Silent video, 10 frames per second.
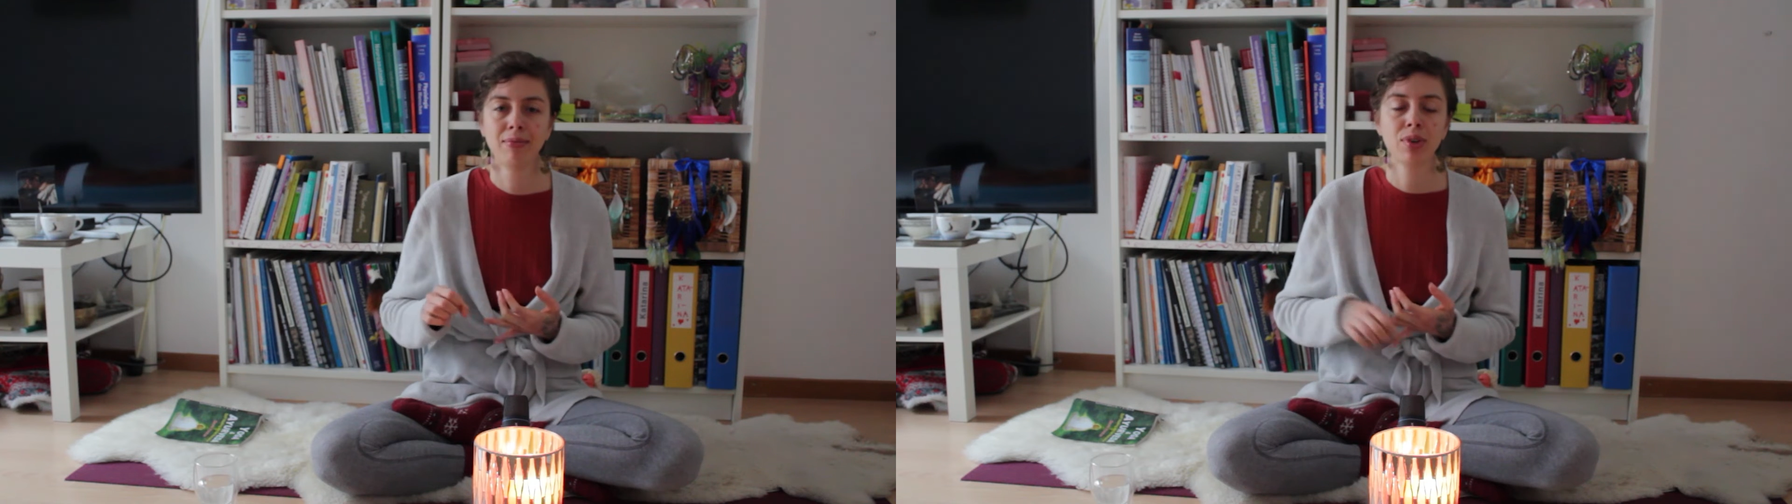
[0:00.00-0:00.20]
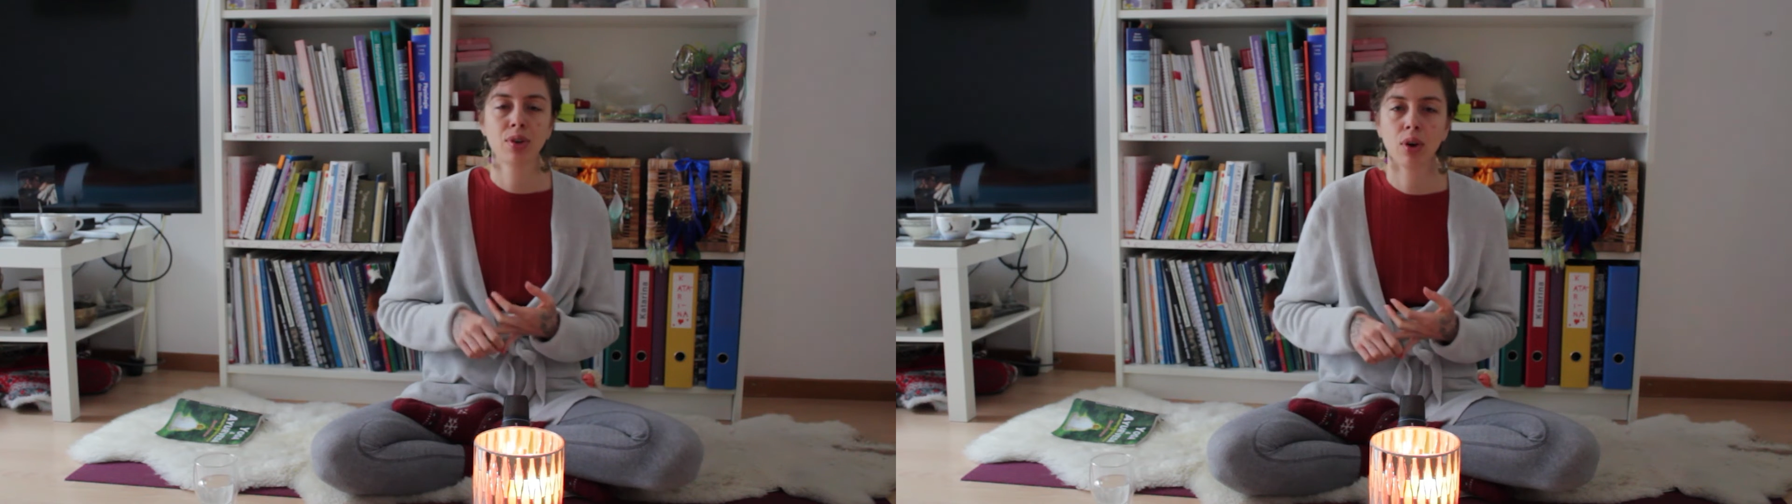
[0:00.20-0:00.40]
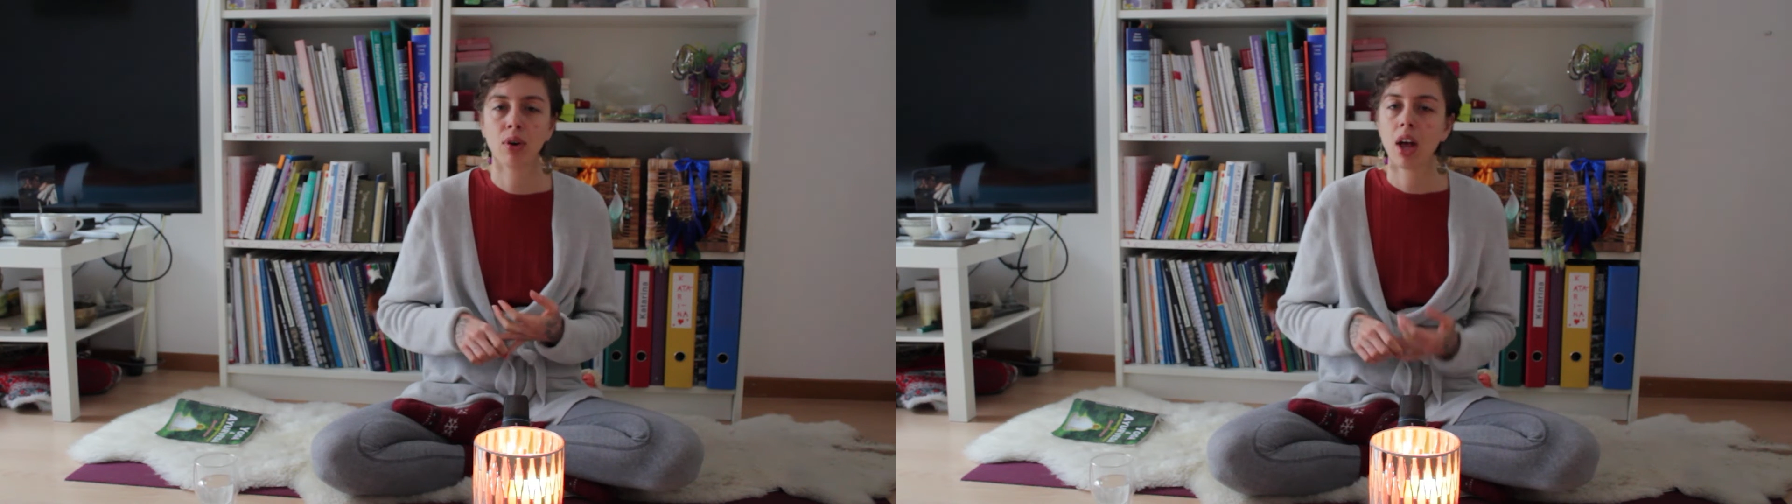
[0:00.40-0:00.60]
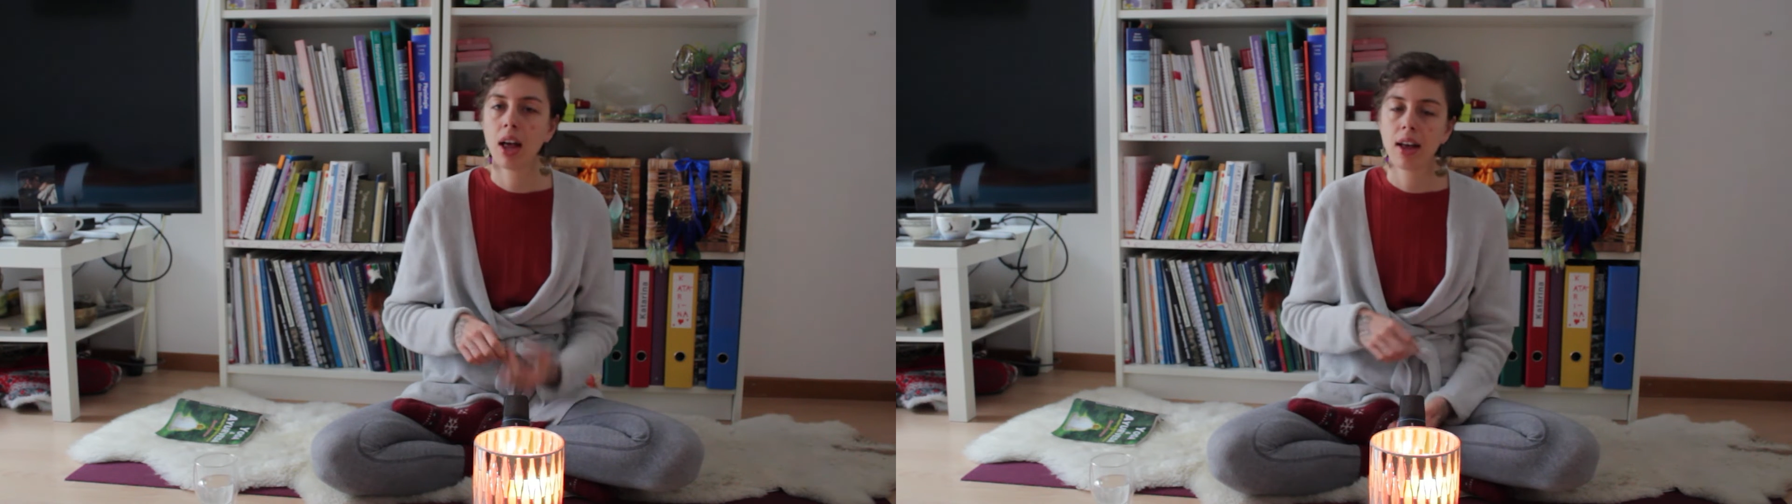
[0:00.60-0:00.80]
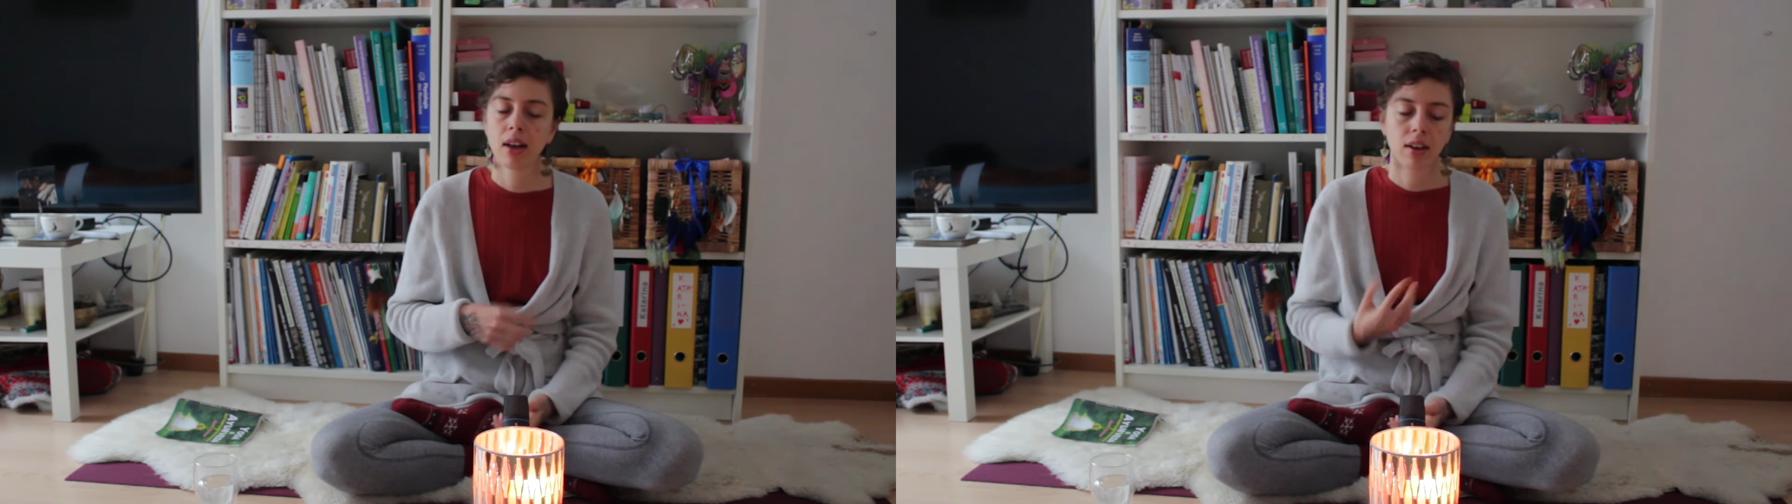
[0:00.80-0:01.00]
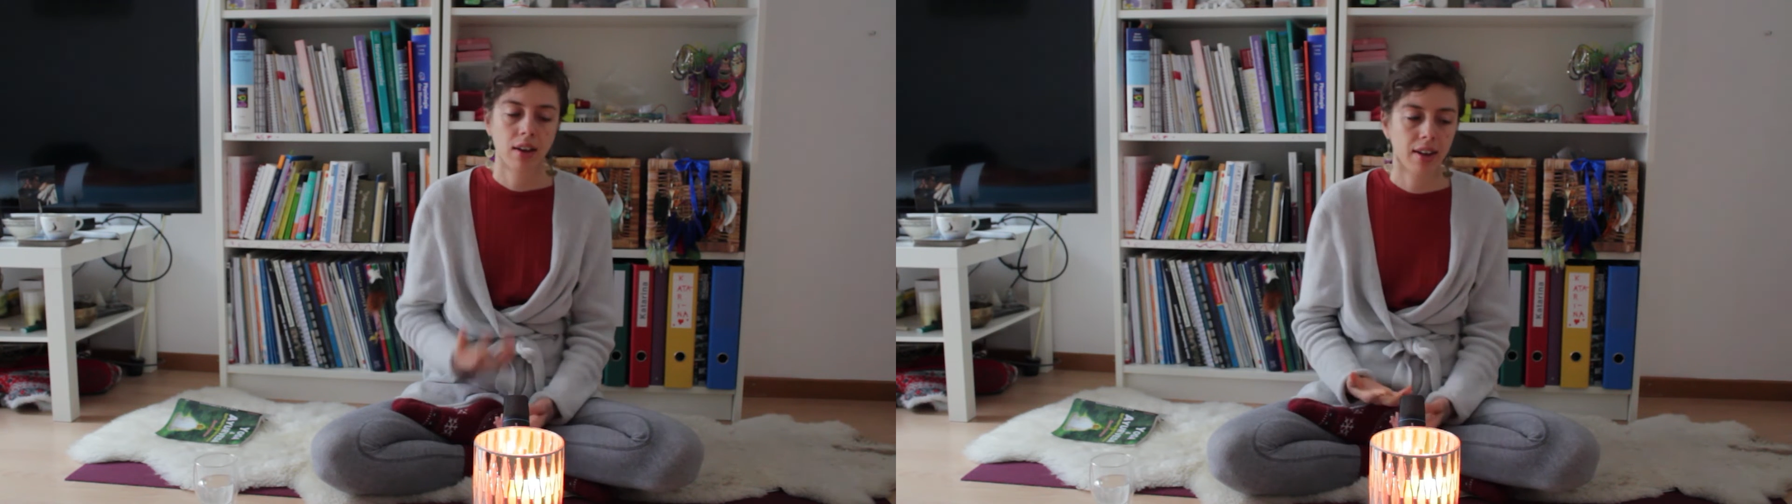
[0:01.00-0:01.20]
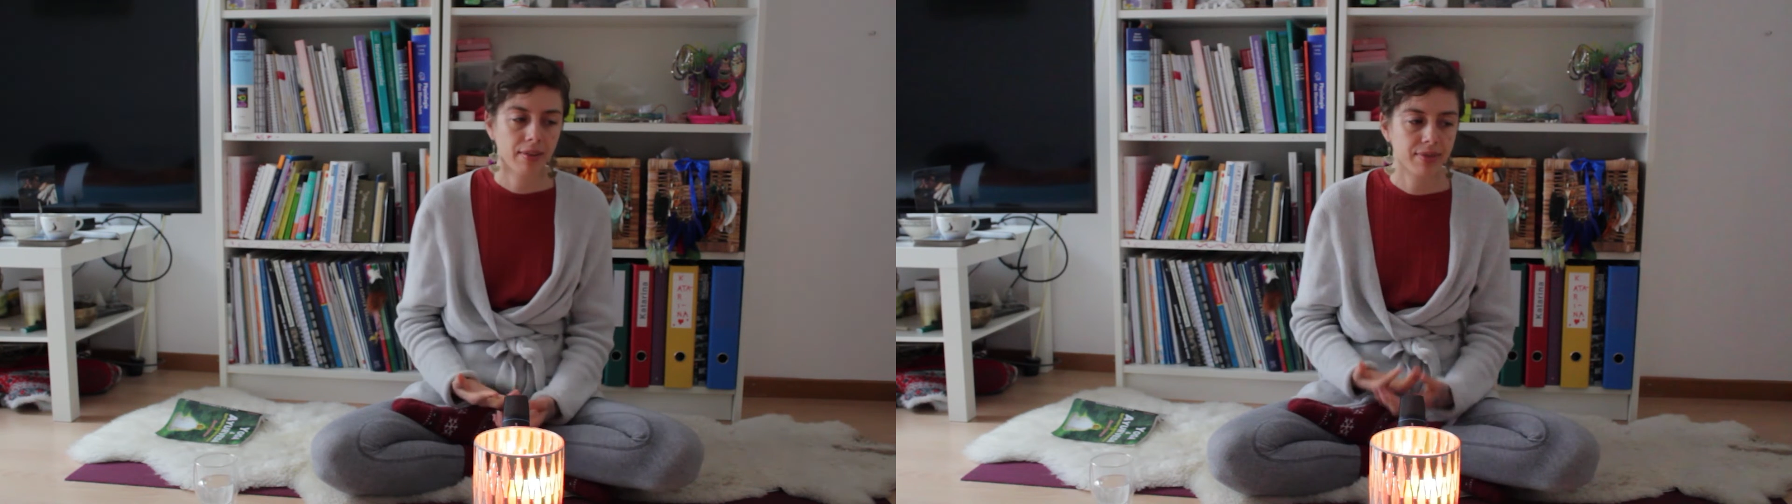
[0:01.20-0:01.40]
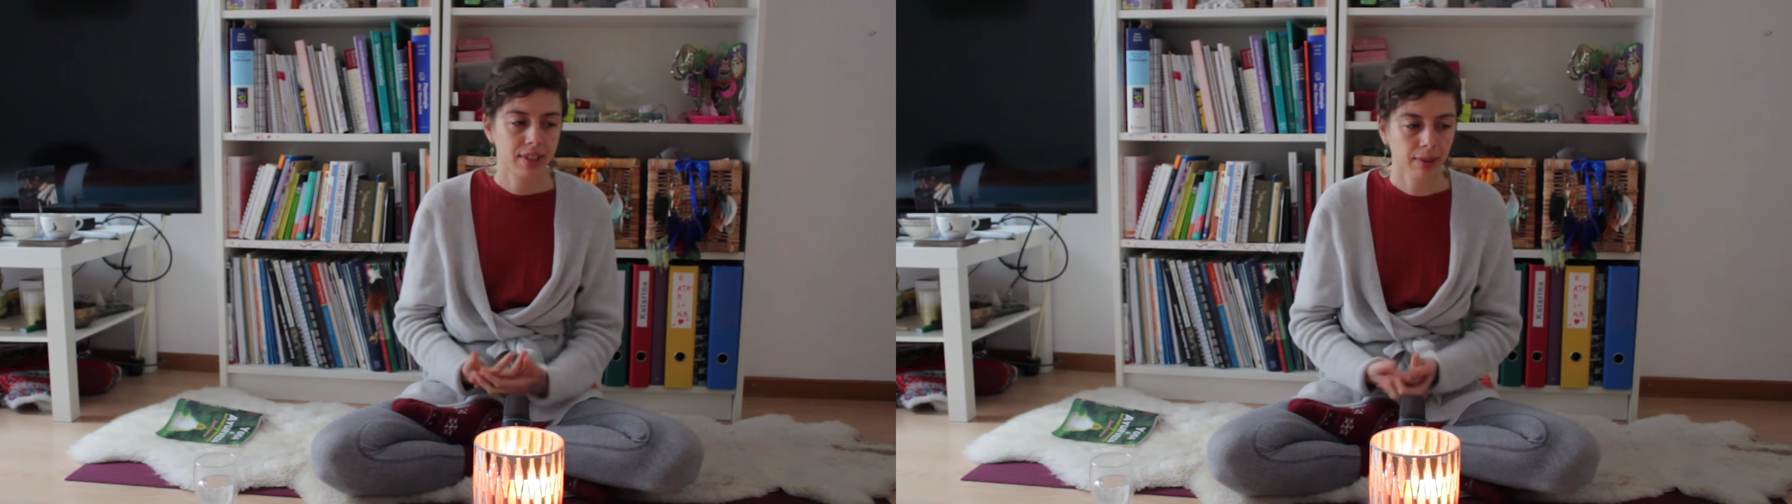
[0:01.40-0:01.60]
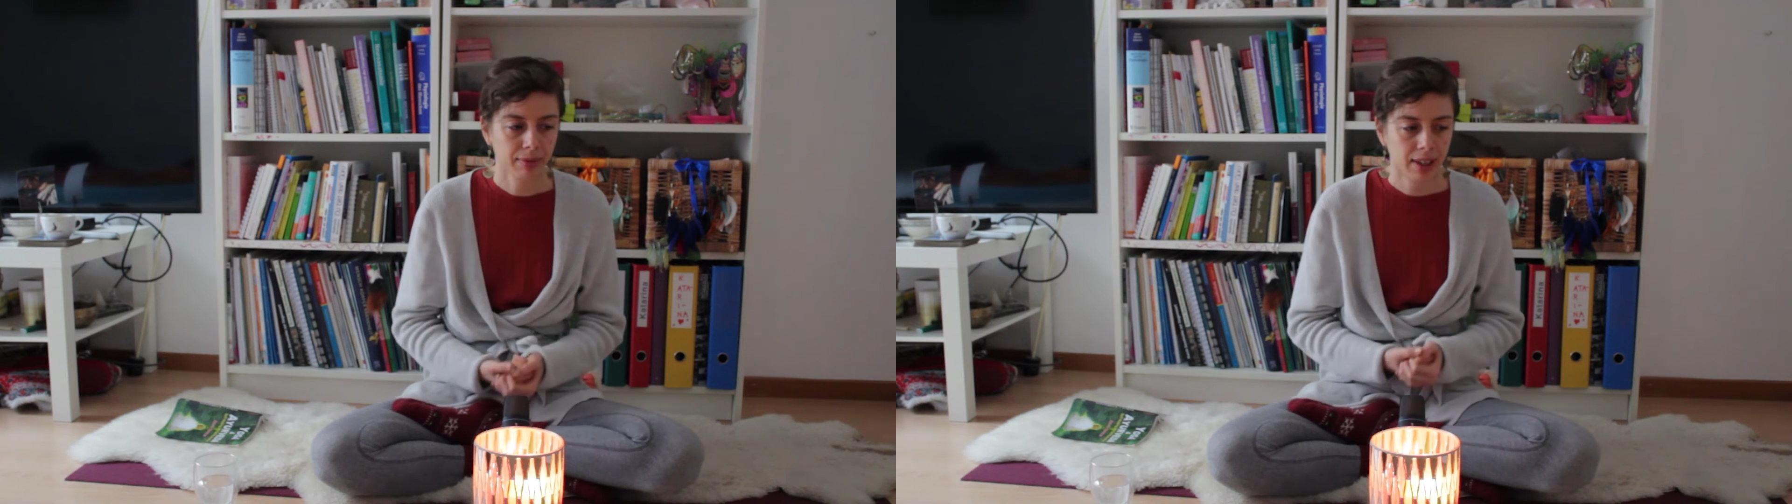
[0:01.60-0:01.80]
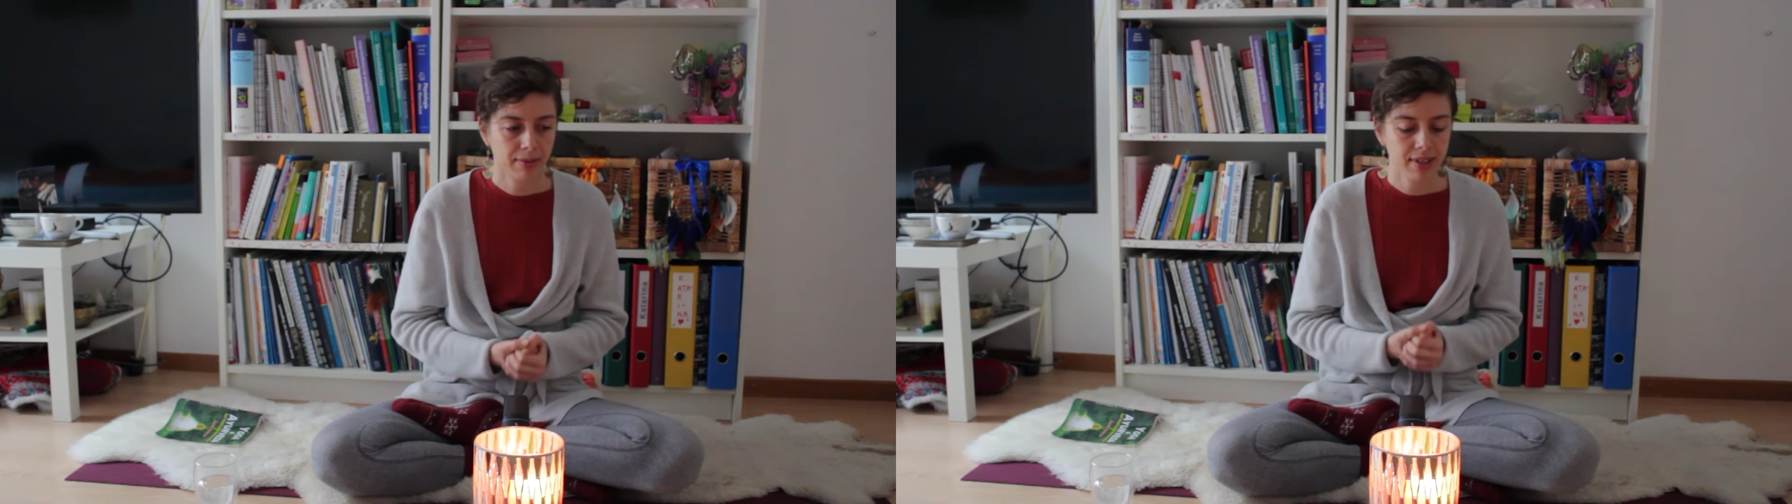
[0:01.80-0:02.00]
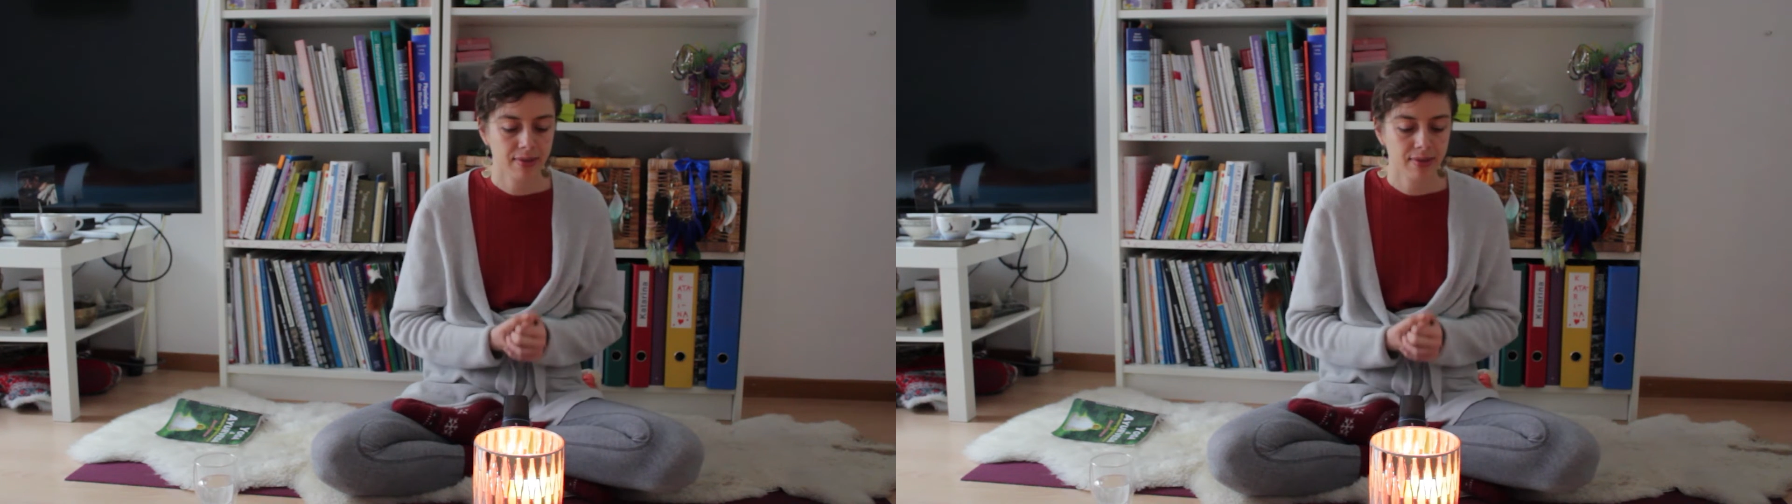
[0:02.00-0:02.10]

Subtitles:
You know, sometimes